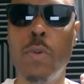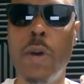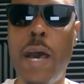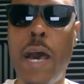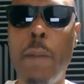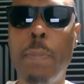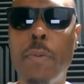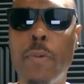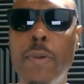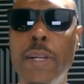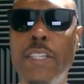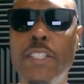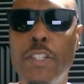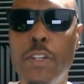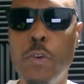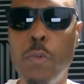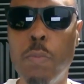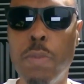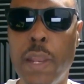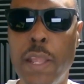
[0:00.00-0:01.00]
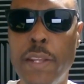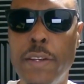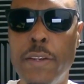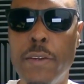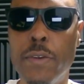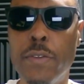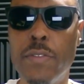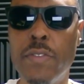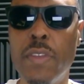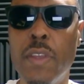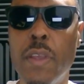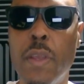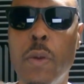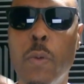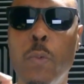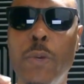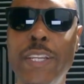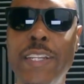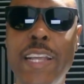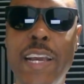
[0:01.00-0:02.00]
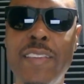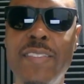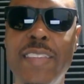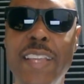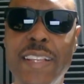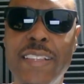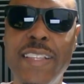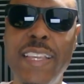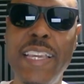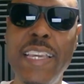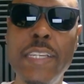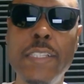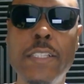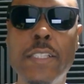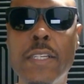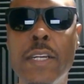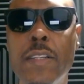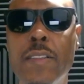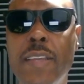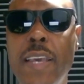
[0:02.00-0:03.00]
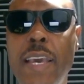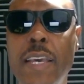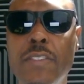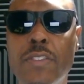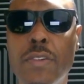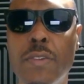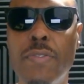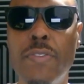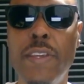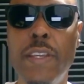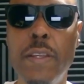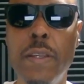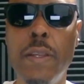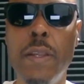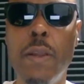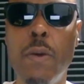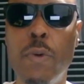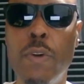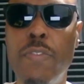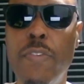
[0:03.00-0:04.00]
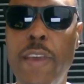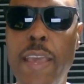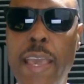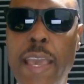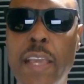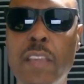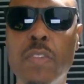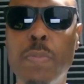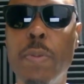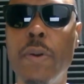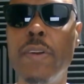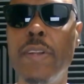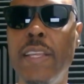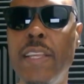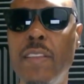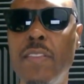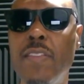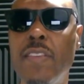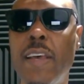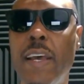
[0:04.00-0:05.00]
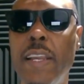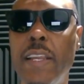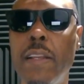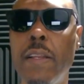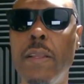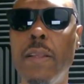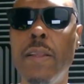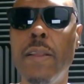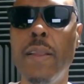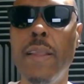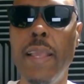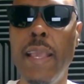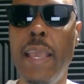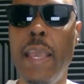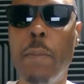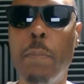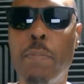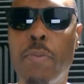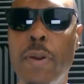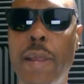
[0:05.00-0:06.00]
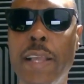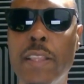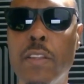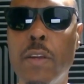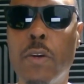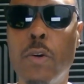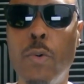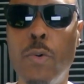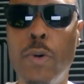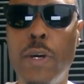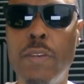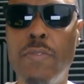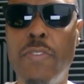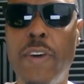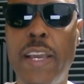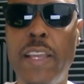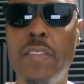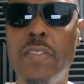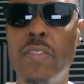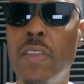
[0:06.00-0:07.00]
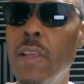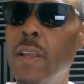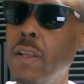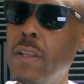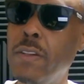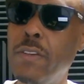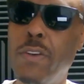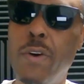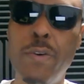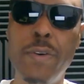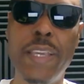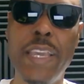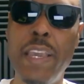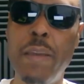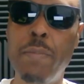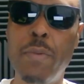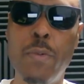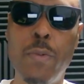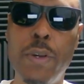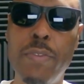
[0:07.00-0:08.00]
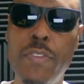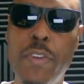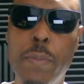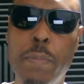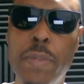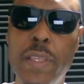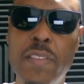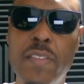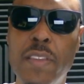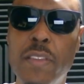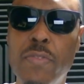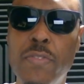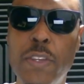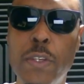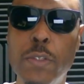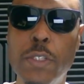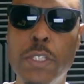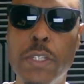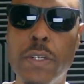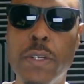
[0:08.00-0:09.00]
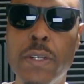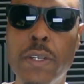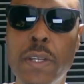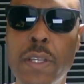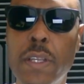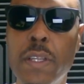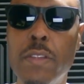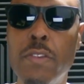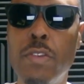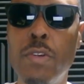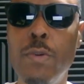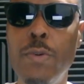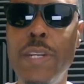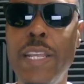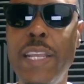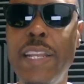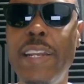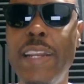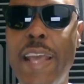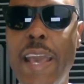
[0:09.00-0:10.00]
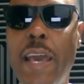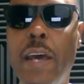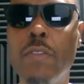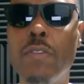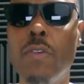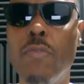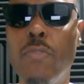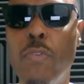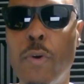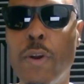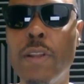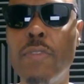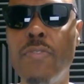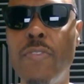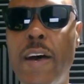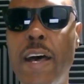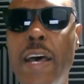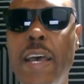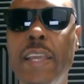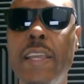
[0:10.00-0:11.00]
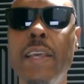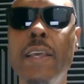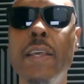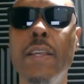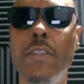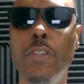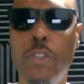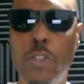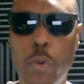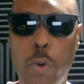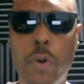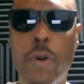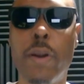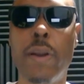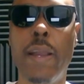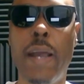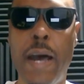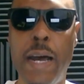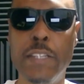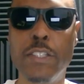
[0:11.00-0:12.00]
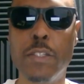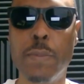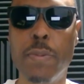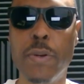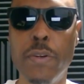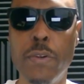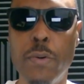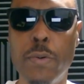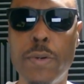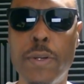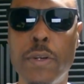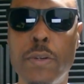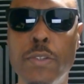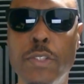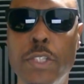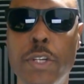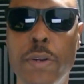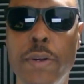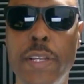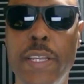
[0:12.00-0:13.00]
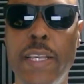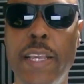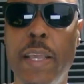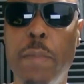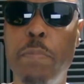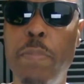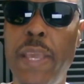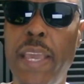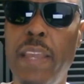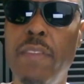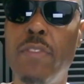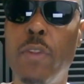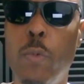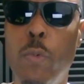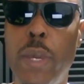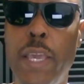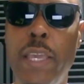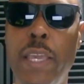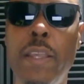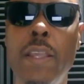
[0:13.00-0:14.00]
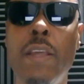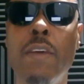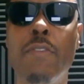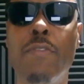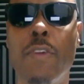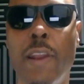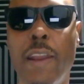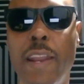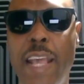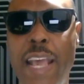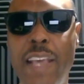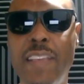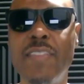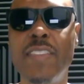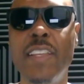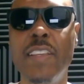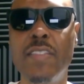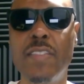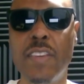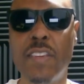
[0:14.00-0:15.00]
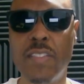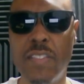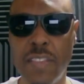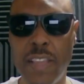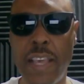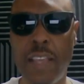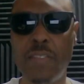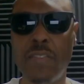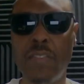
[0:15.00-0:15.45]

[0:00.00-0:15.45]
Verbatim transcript: to operational blunders, we dissect each catastrophe with expert insight and practical advice. Don't gamble with your business future. Tune in now to fortify your entrepreneurial journey and pave the way for lasting success.